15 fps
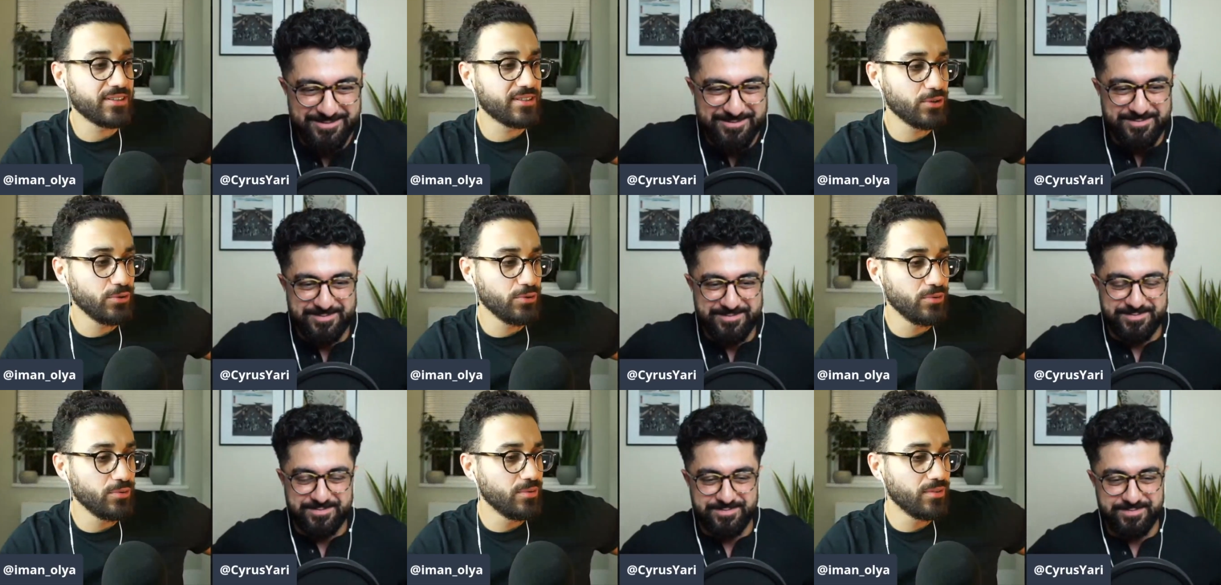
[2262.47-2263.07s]

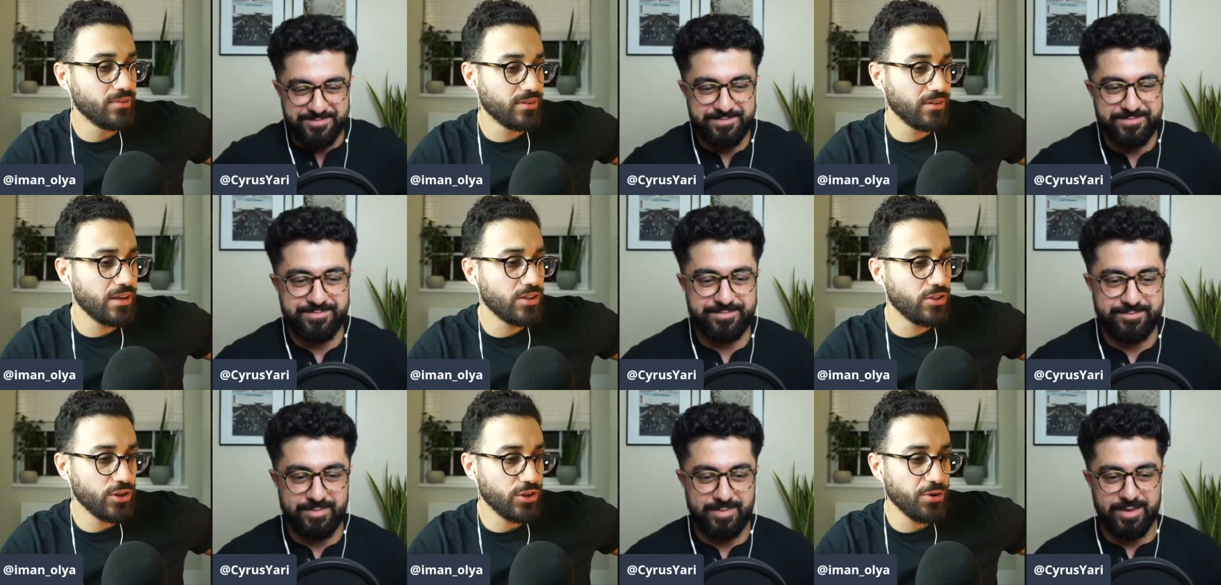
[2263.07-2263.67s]
Speaker 1: to
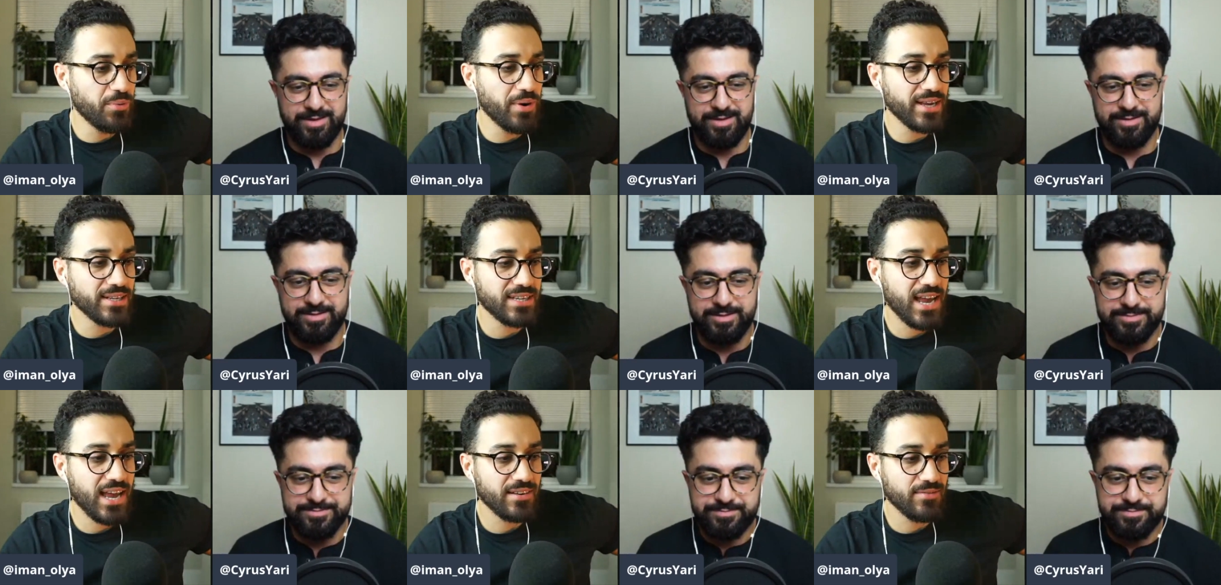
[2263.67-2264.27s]
the US,
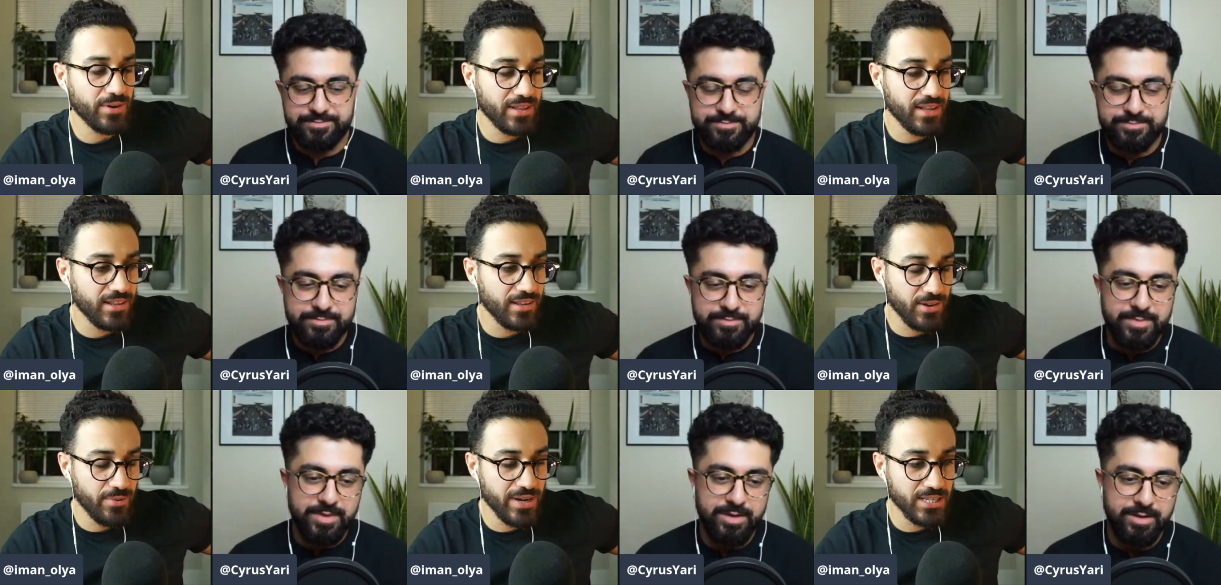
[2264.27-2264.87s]
and within the
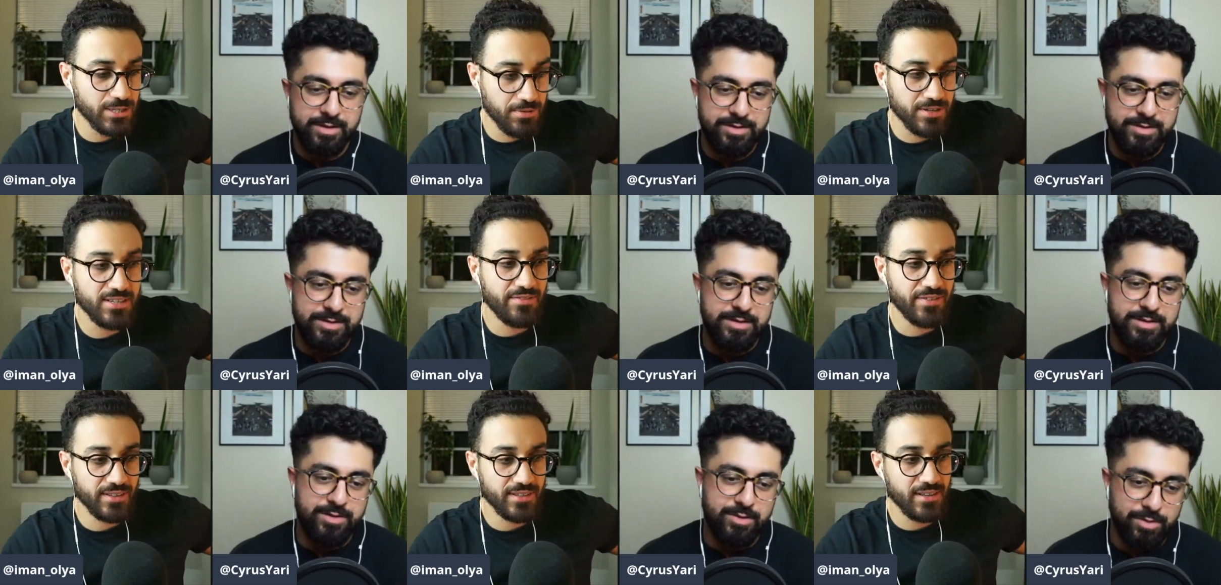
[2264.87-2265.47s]
US
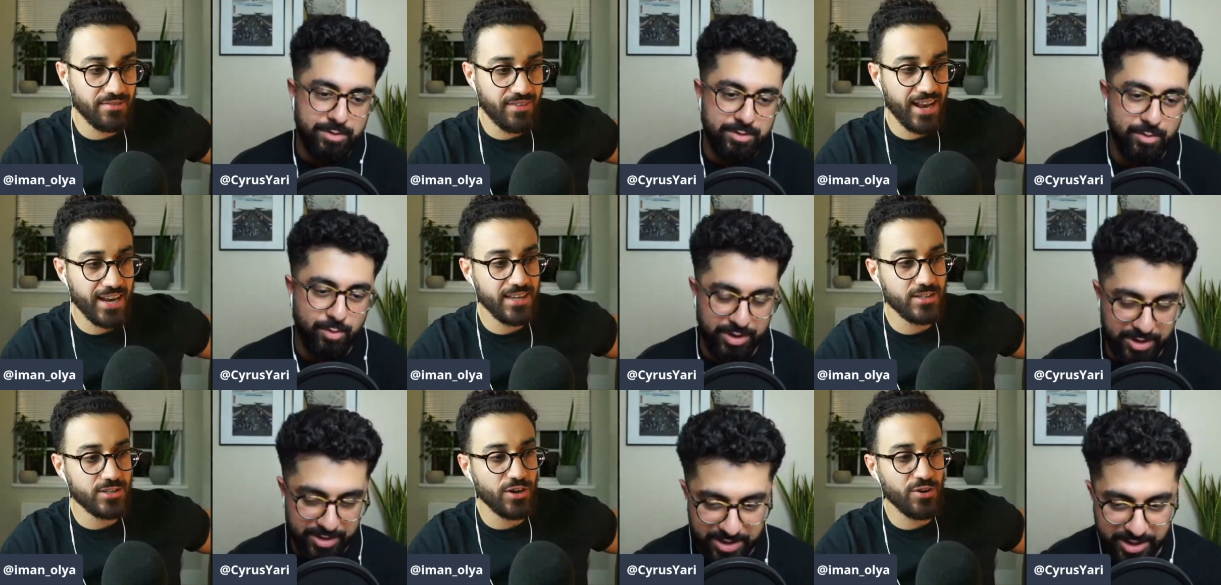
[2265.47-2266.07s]
specific to the
Speaker 2: valley.
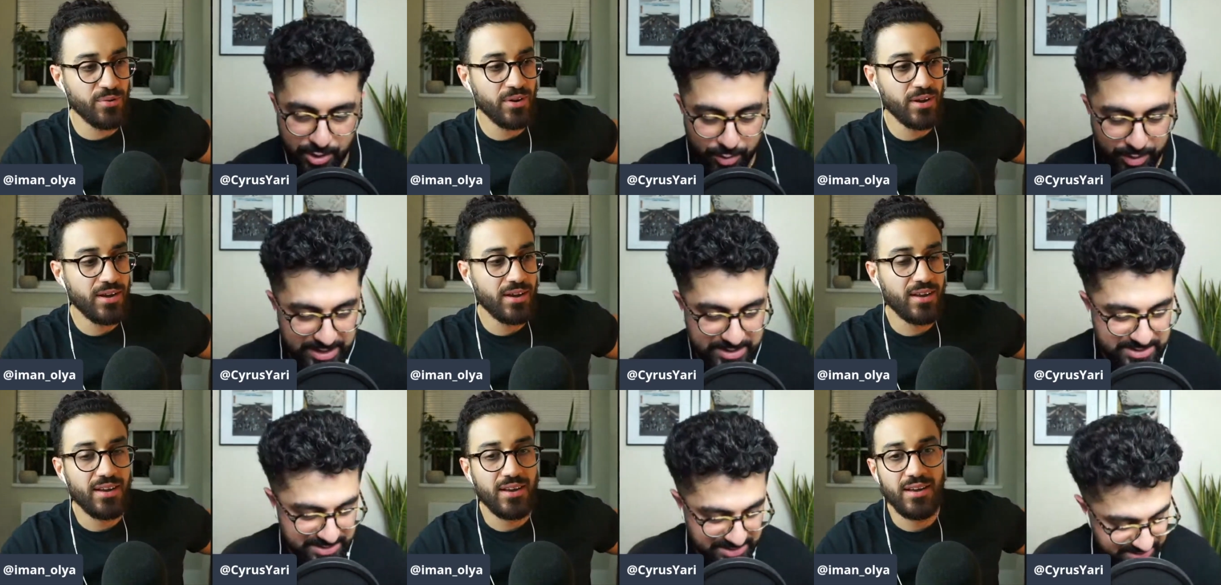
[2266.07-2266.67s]
Within the
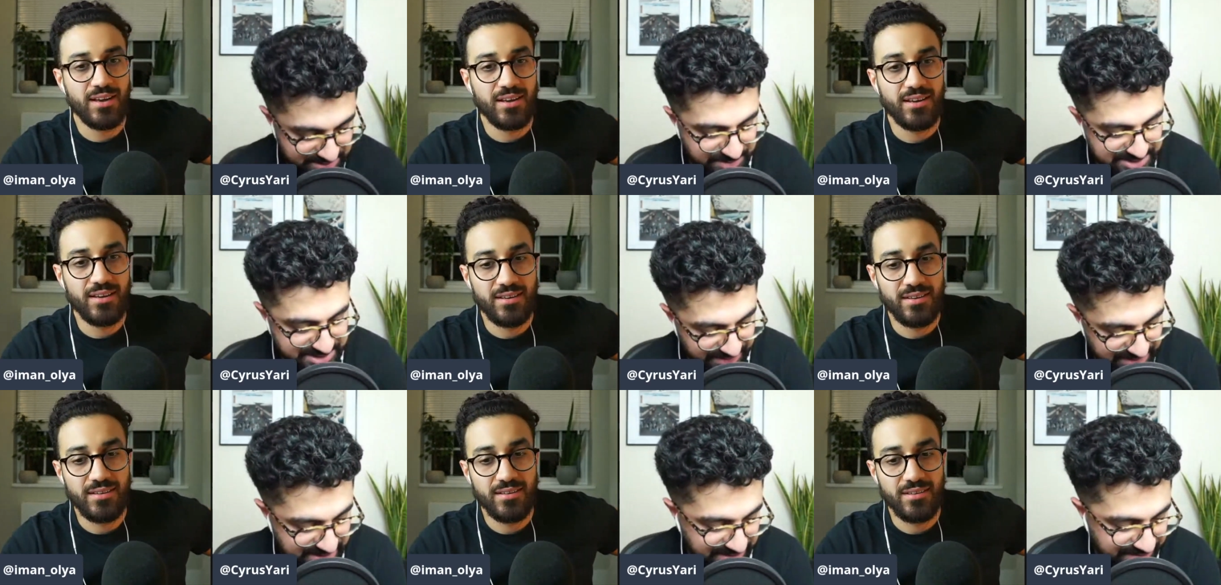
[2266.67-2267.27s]
US
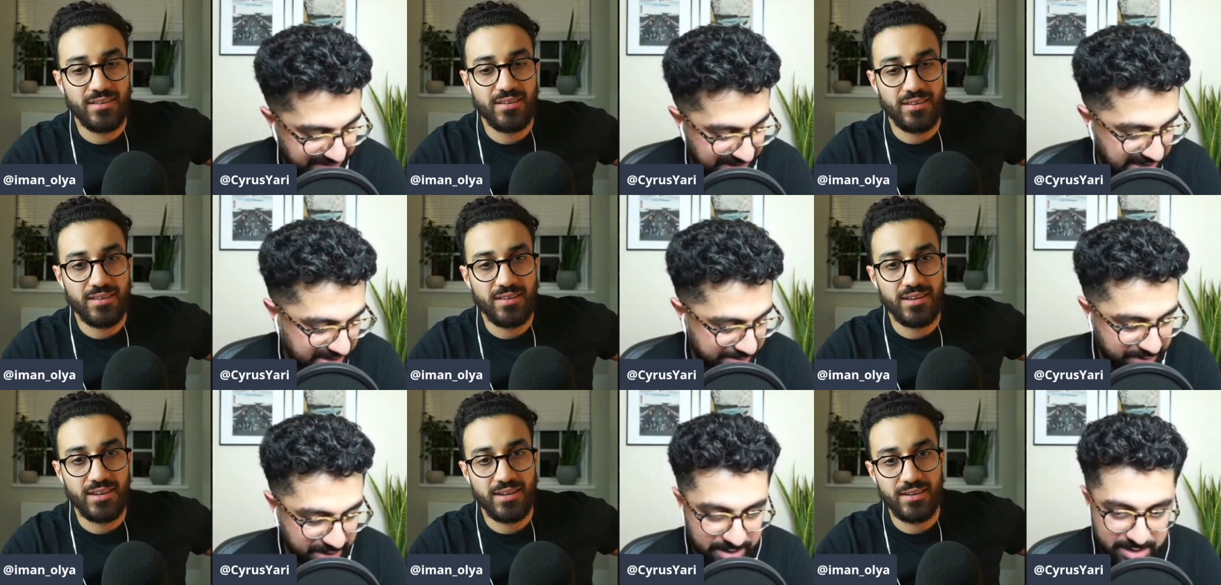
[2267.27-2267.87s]
specific to the valley,
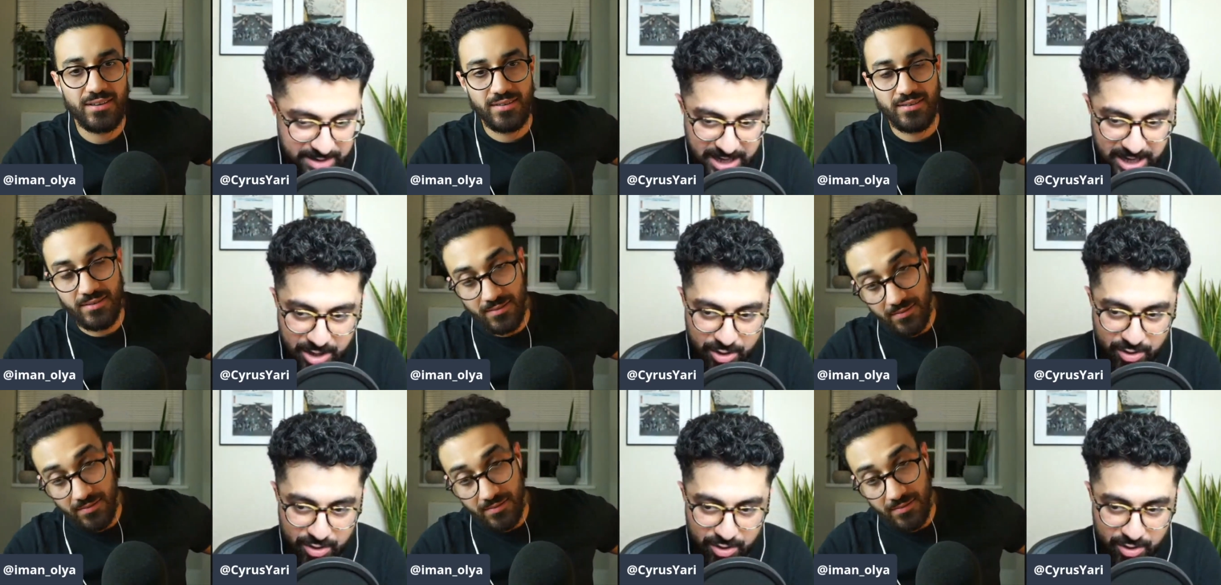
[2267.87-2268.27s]
but a lot